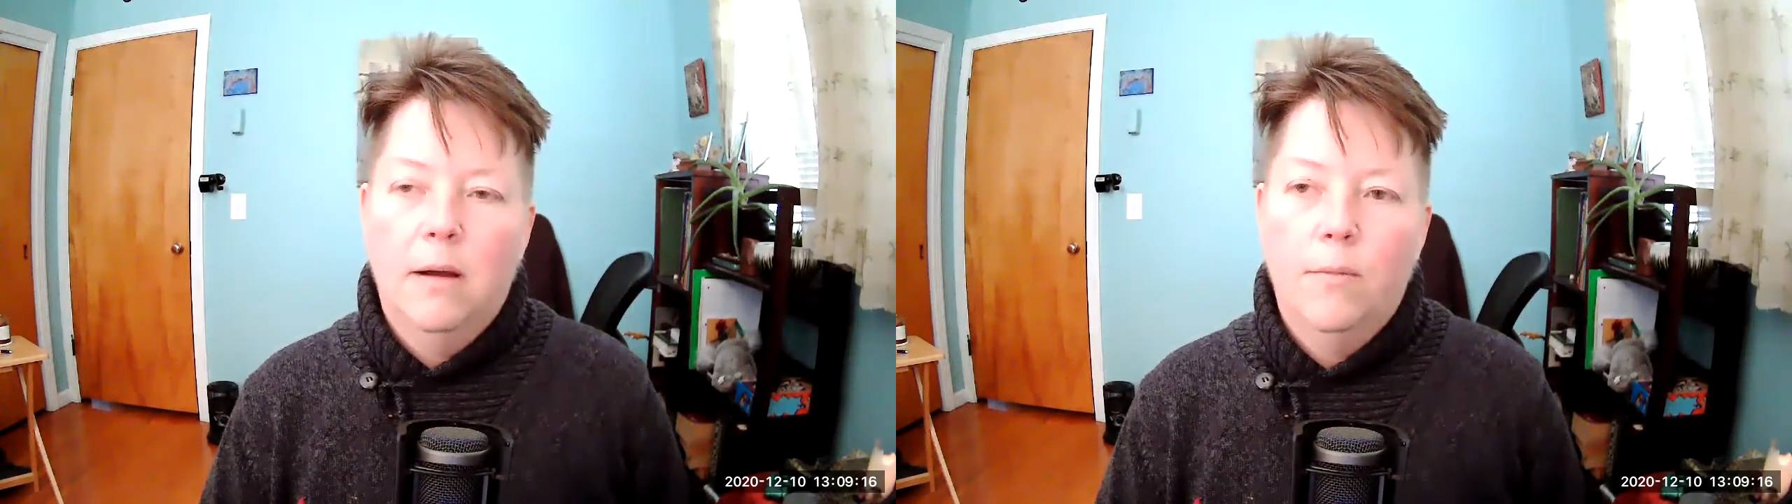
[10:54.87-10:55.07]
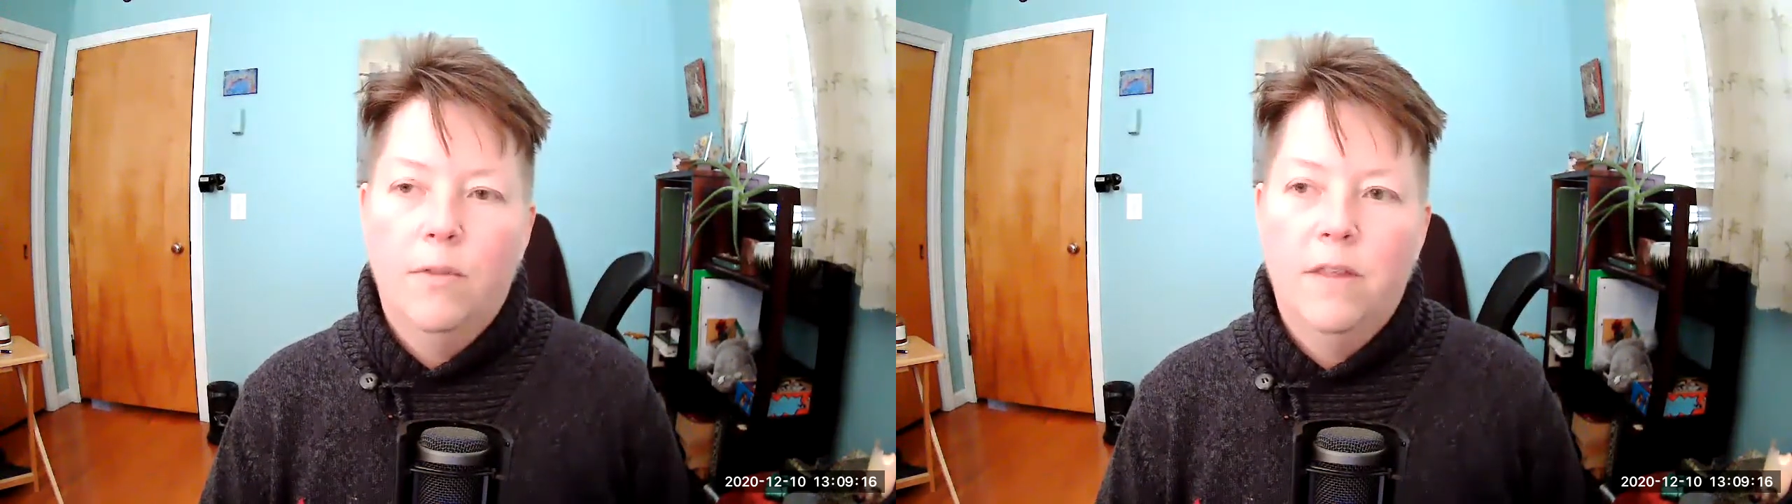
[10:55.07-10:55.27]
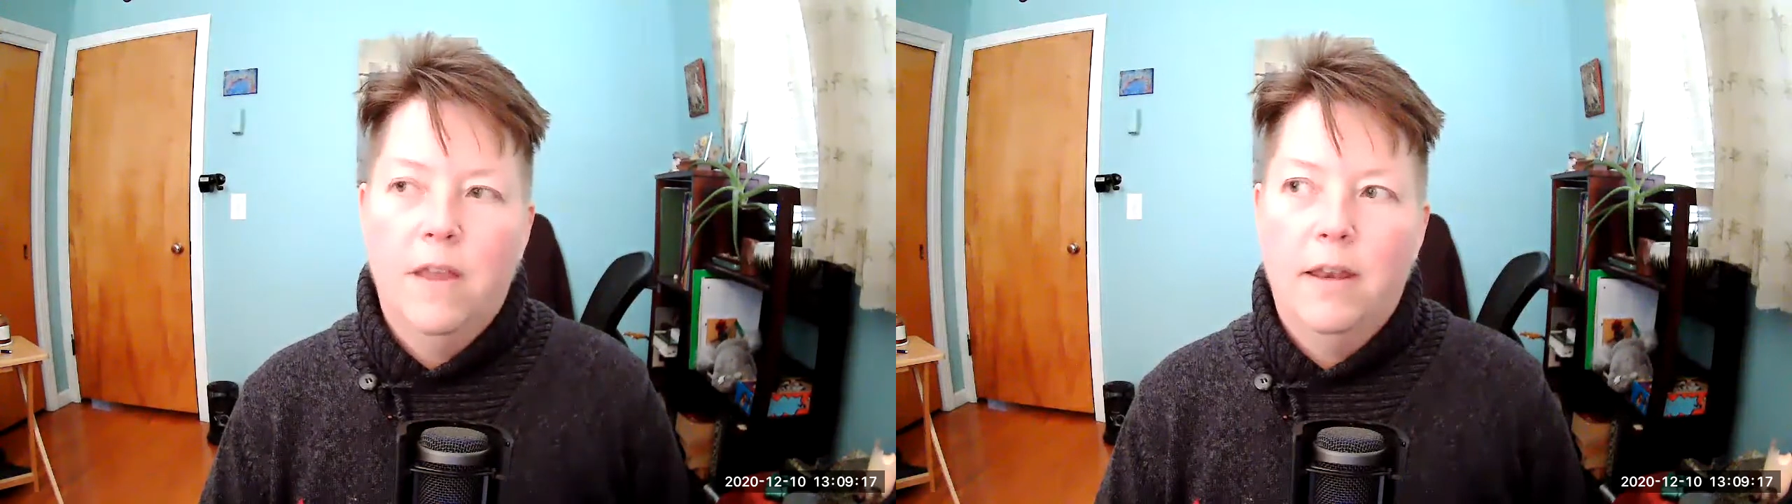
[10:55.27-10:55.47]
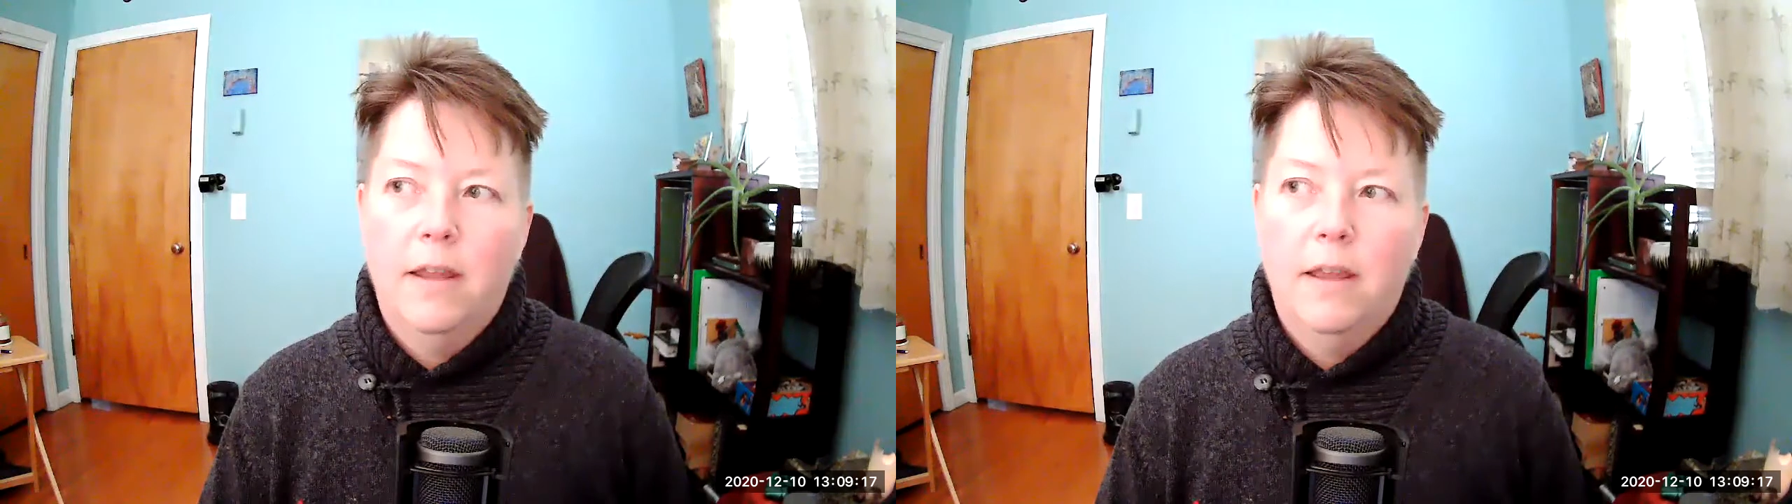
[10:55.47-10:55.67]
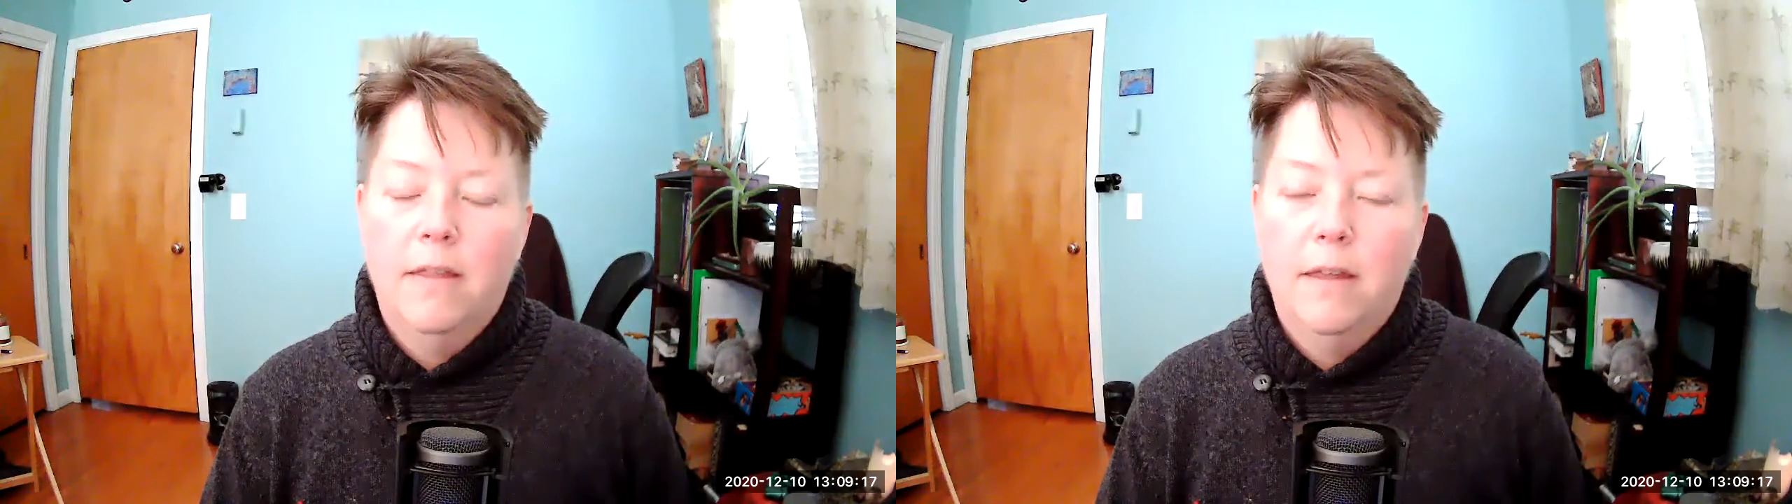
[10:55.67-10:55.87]
with the
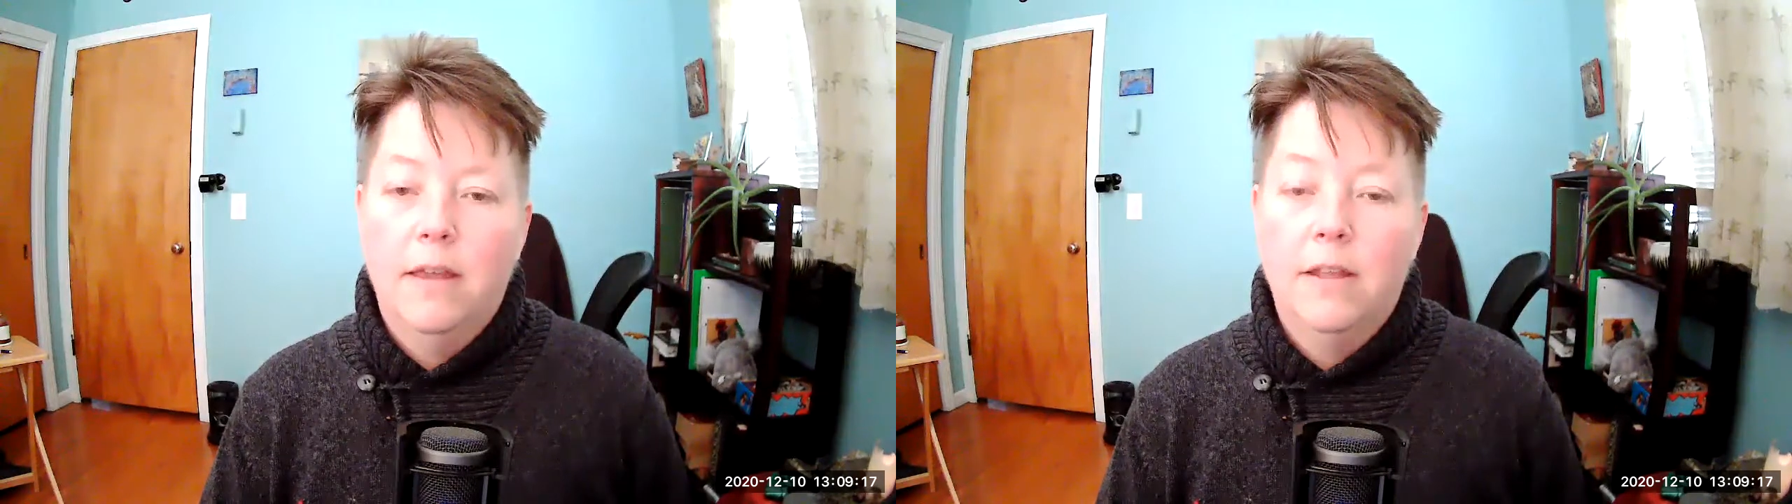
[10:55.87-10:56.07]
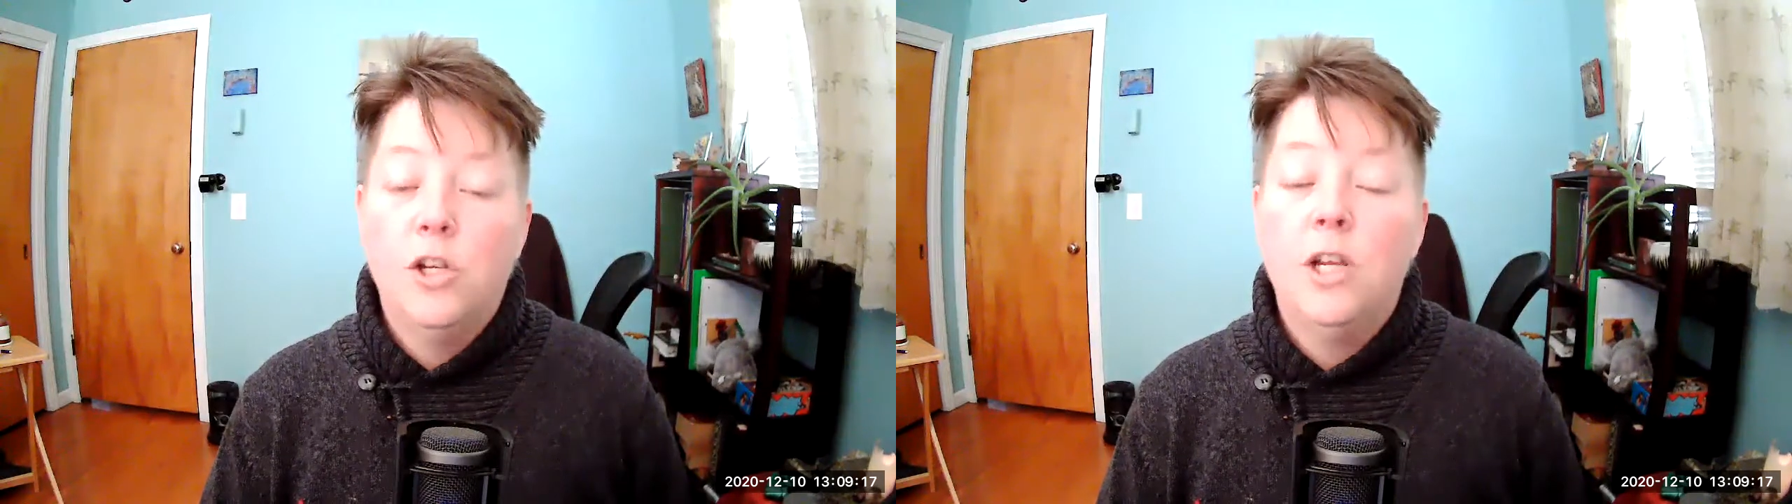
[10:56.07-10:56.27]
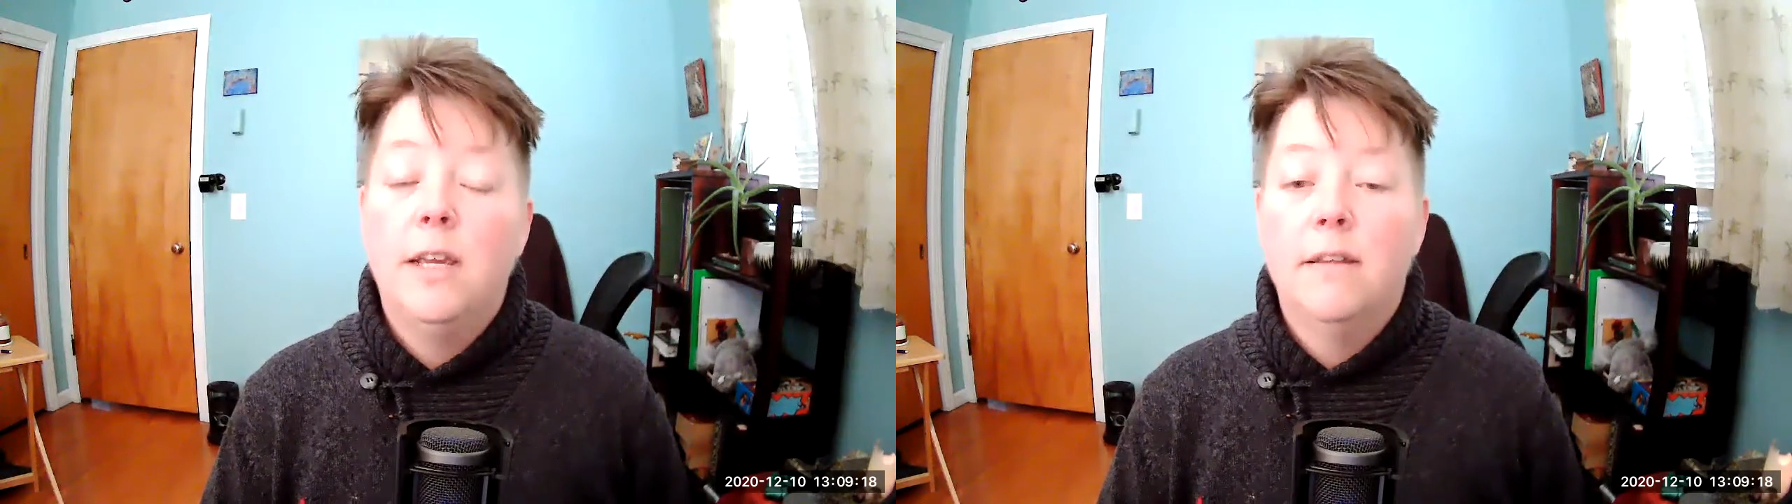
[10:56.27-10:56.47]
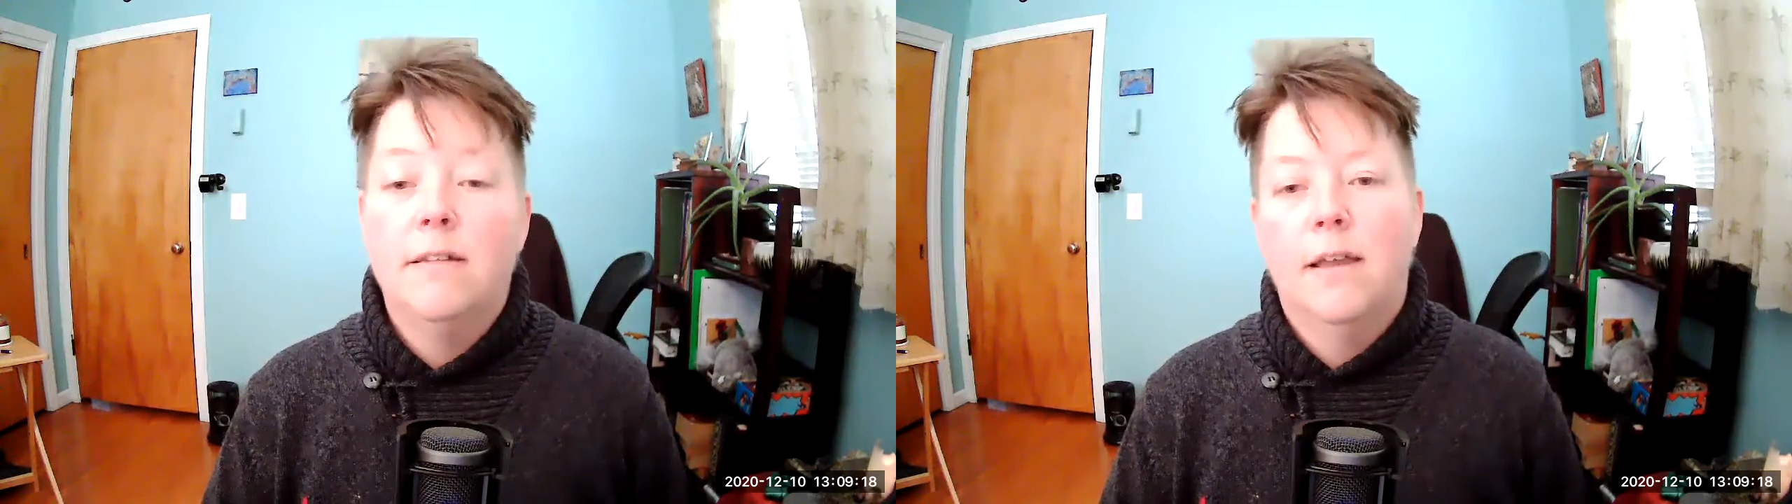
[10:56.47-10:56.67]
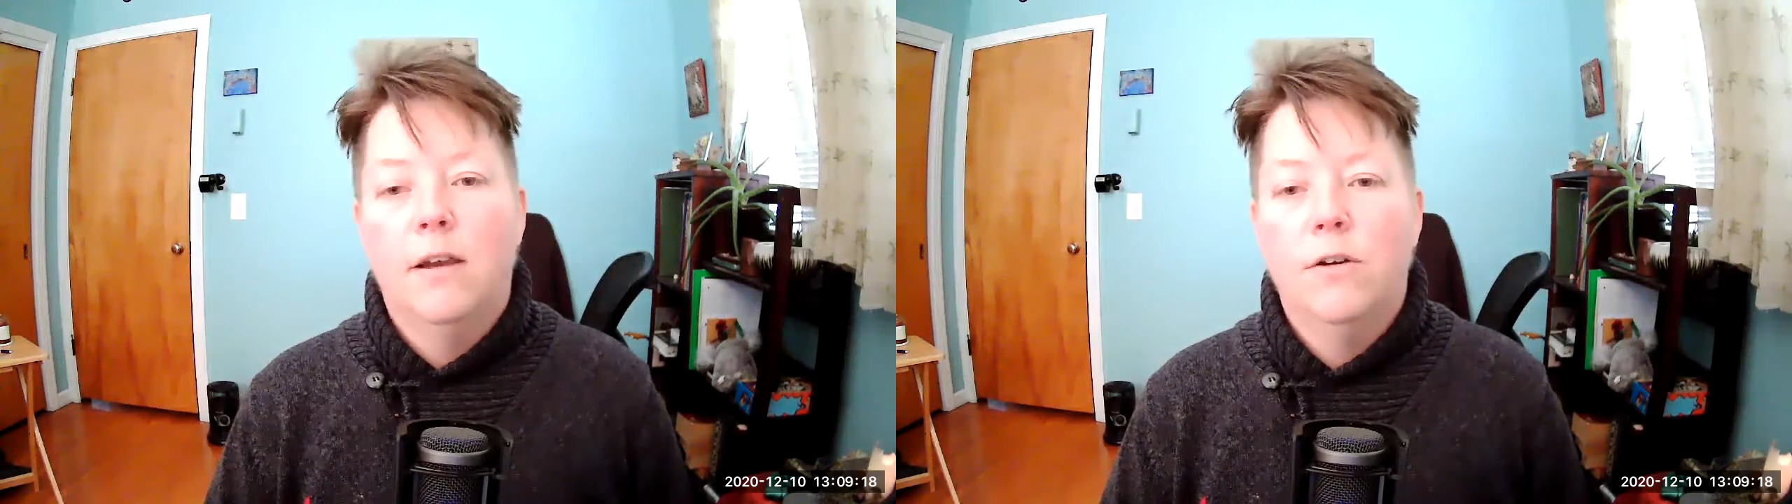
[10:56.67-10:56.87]
idea that qi is
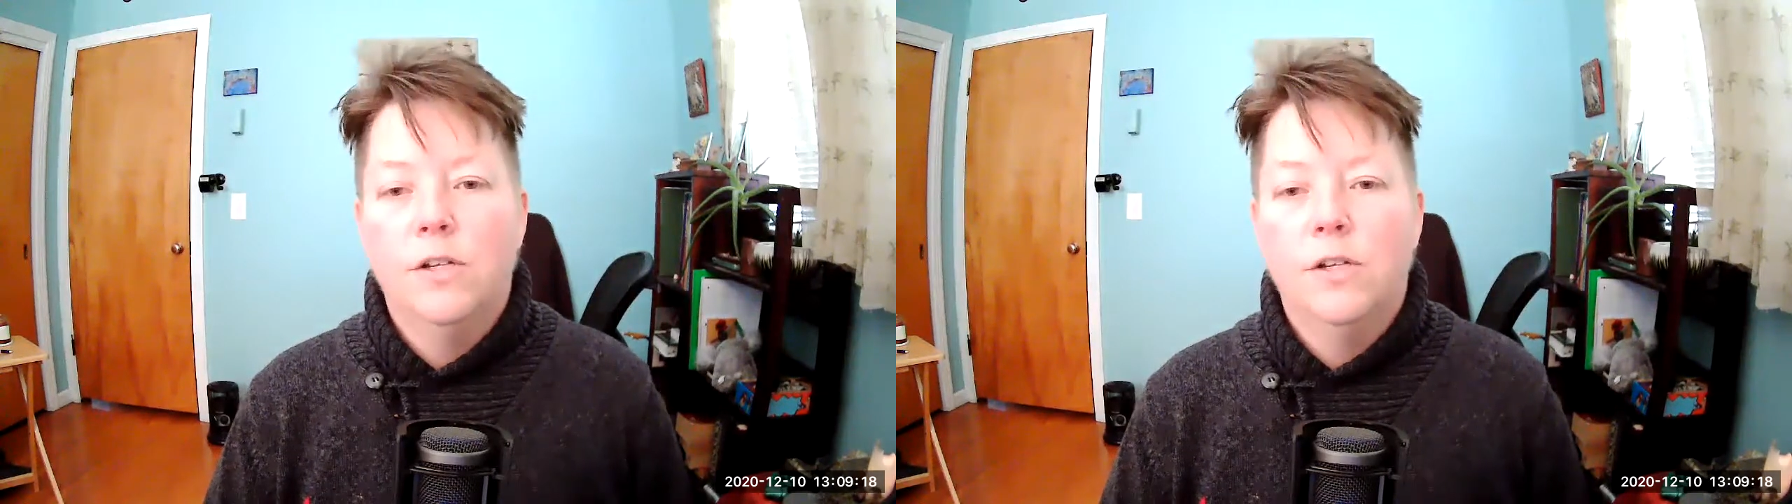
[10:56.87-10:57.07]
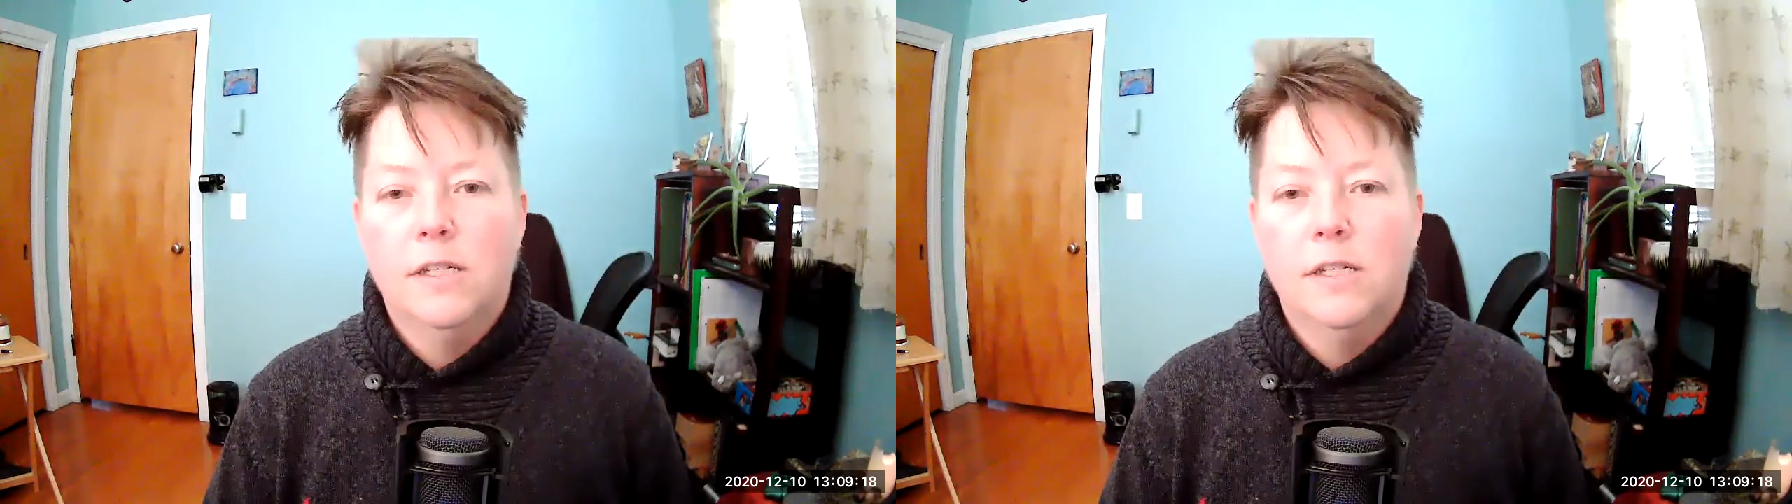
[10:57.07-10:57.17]
energy.